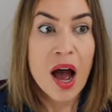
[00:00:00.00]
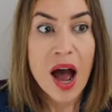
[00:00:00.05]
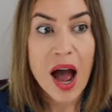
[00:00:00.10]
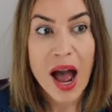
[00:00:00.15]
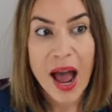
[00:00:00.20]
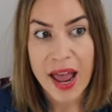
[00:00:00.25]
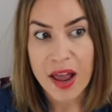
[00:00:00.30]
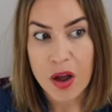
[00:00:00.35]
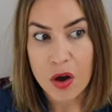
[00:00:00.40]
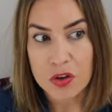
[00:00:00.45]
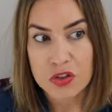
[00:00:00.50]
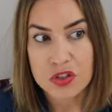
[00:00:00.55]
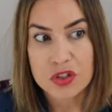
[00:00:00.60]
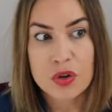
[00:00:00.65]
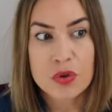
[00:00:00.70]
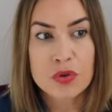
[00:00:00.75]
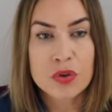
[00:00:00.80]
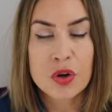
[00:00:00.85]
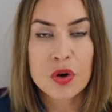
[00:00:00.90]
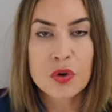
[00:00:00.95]
I
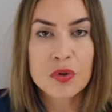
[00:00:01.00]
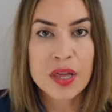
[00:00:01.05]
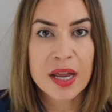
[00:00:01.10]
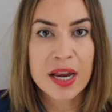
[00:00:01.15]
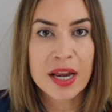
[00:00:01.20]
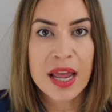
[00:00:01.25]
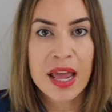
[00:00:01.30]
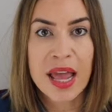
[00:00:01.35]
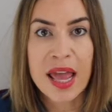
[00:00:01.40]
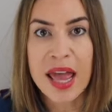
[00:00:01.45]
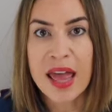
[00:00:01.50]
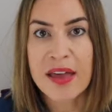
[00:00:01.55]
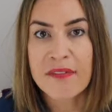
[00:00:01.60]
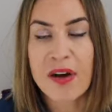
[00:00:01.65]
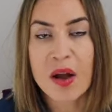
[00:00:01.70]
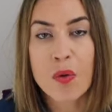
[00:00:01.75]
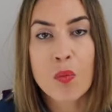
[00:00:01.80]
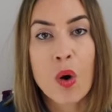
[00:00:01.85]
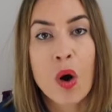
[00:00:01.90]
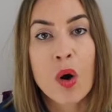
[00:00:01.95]
also know that if
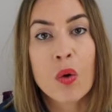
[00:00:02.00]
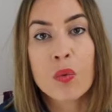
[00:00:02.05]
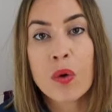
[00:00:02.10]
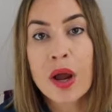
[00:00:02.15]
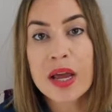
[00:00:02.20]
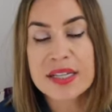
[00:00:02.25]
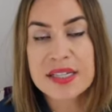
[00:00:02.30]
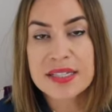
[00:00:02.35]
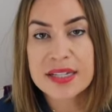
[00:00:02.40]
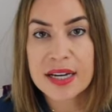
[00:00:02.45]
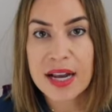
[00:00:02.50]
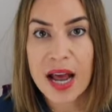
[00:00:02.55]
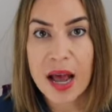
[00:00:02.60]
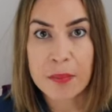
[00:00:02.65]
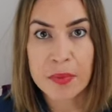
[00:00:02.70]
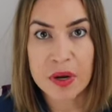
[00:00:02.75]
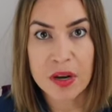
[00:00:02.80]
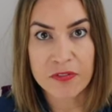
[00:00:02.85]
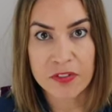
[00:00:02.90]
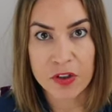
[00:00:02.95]
I'm well rested, I'm
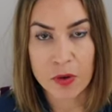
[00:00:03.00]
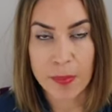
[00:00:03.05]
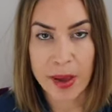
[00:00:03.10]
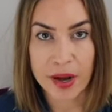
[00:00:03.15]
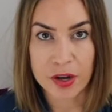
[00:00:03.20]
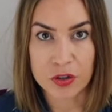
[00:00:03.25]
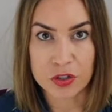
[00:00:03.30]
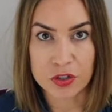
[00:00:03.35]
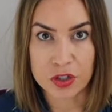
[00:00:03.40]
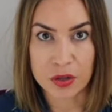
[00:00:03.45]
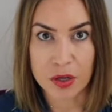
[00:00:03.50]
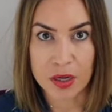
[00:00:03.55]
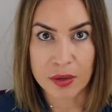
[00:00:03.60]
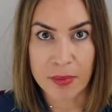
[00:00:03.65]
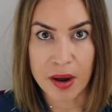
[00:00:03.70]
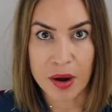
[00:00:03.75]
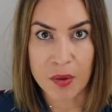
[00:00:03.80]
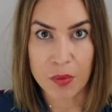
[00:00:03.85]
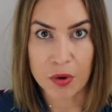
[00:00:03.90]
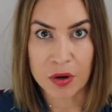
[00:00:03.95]
going to feel better during
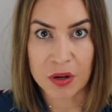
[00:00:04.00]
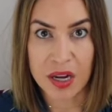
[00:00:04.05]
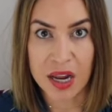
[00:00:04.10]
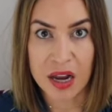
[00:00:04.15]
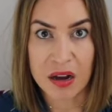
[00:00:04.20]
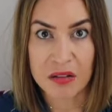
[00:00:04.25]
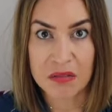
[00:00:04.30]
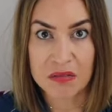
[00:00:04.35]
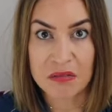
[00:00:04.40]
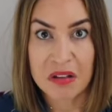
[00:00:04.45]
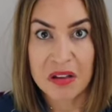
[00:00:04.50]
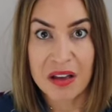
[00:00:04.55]
my workout.